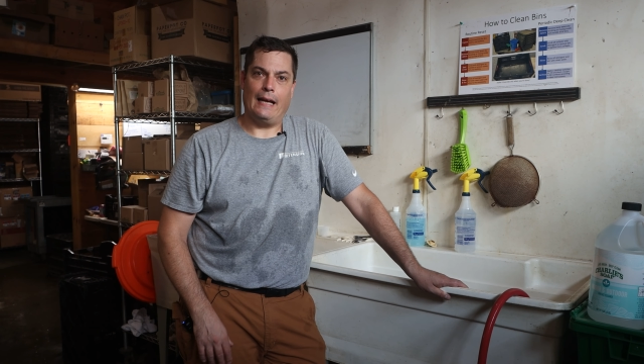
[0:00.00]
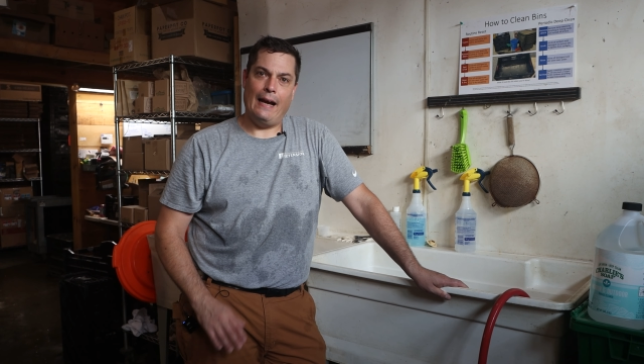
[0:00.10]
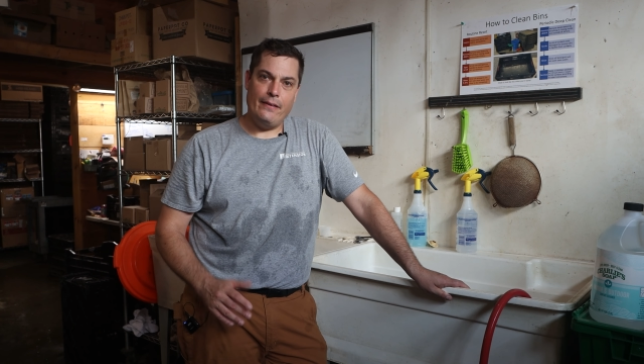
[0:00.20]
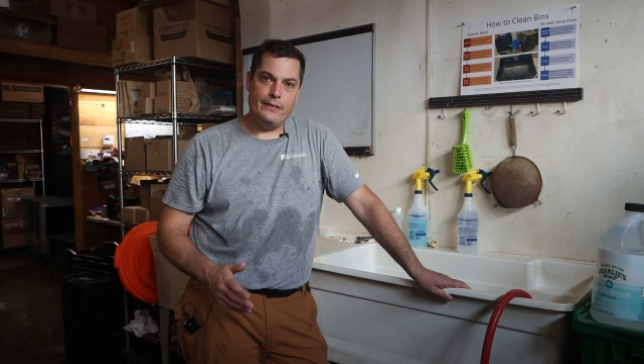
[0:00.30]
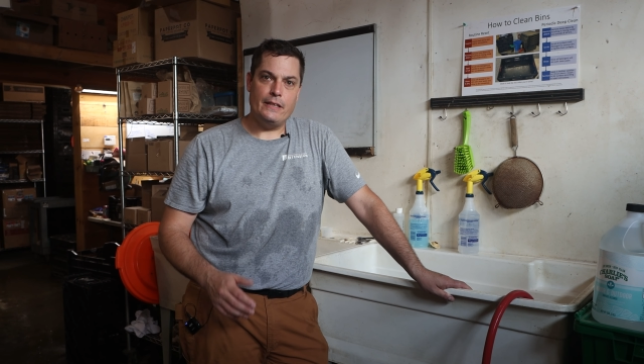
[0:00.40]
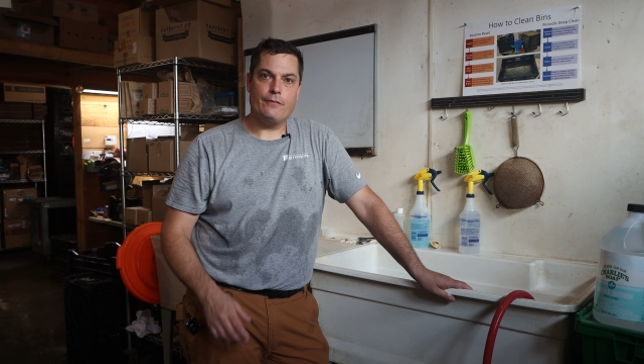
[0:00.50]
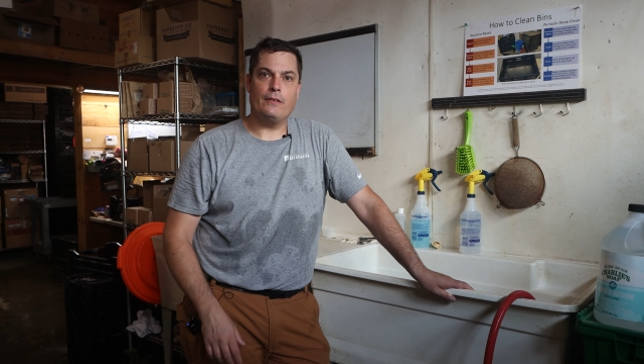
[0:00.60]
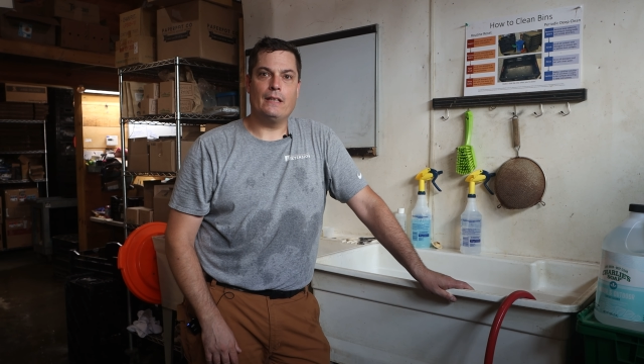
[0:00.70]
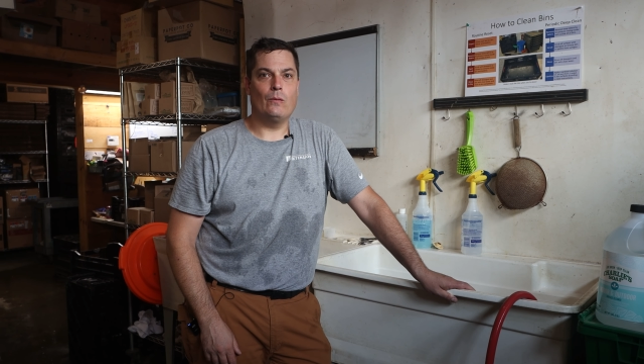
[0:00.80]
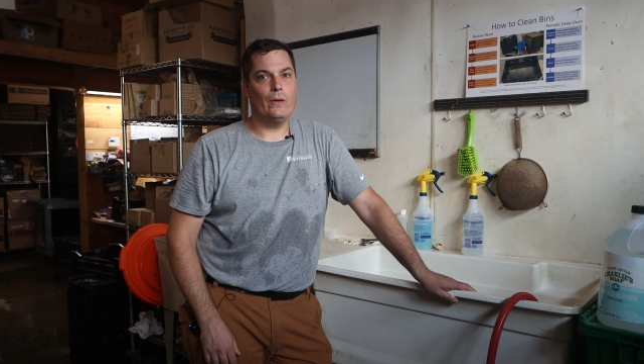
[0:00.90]
how they're
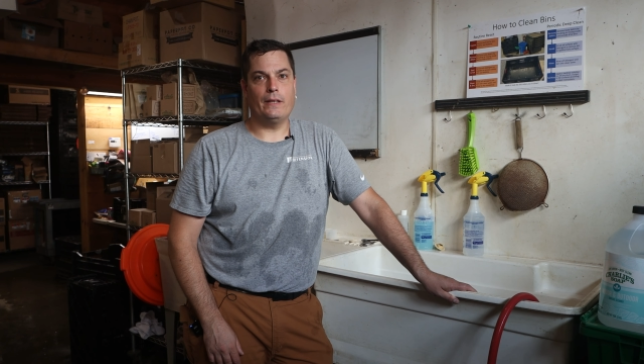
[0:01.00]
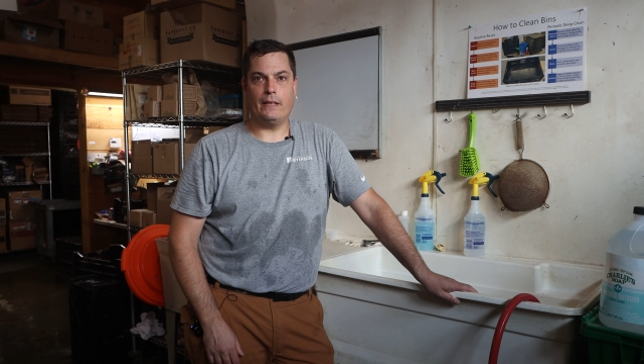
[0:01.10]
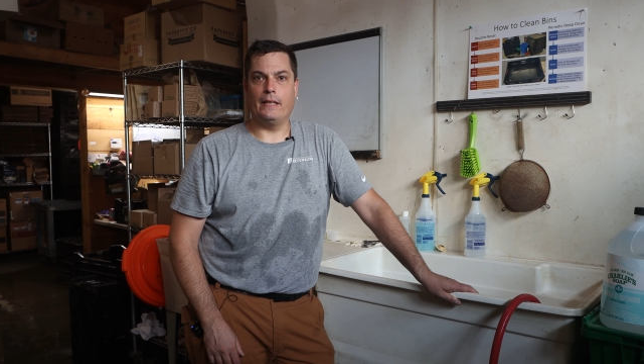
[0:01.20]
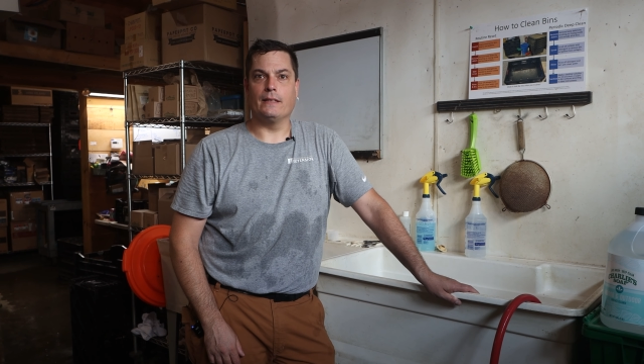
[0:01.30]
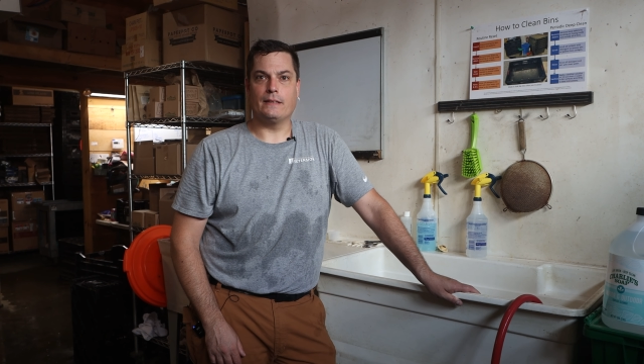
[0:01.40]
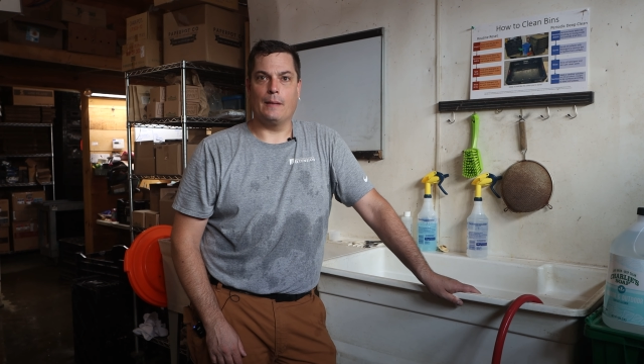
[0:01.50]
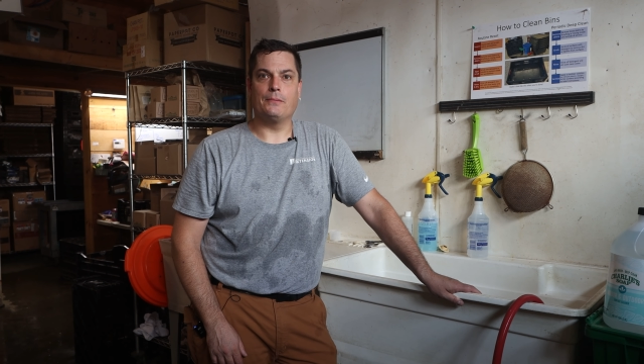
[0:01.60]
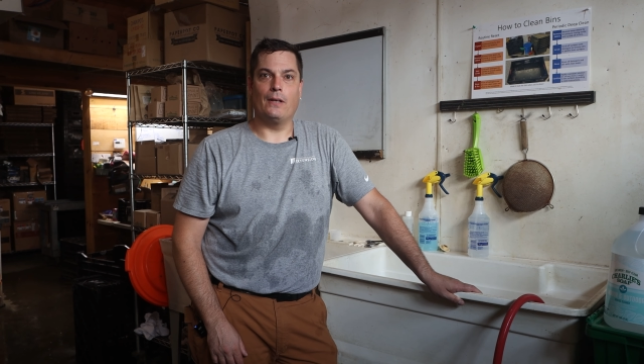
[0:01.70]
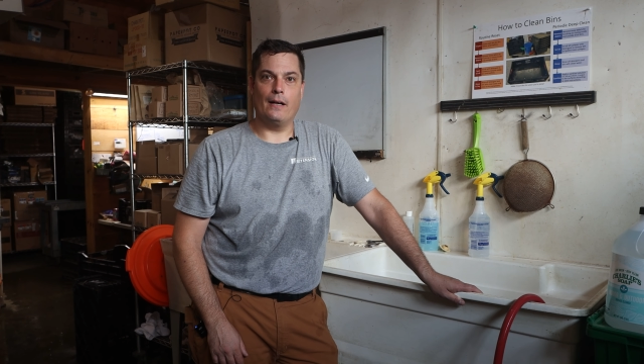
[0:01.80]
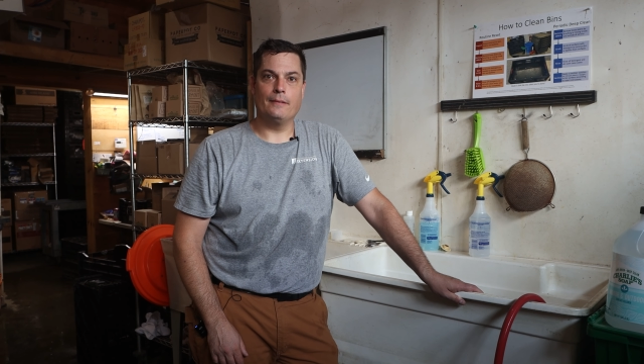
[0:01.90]
different and what the key
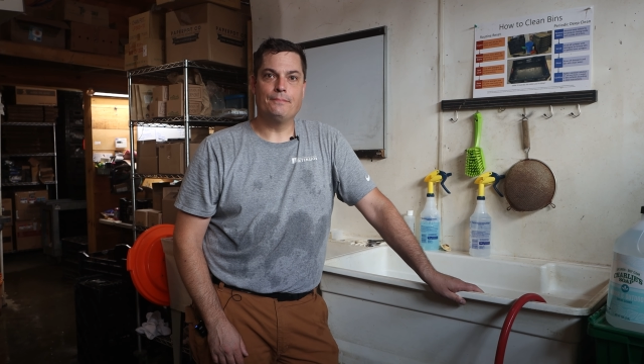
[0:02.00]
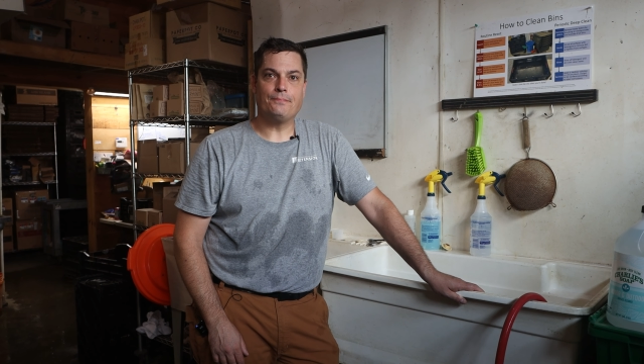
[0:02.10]
steps are.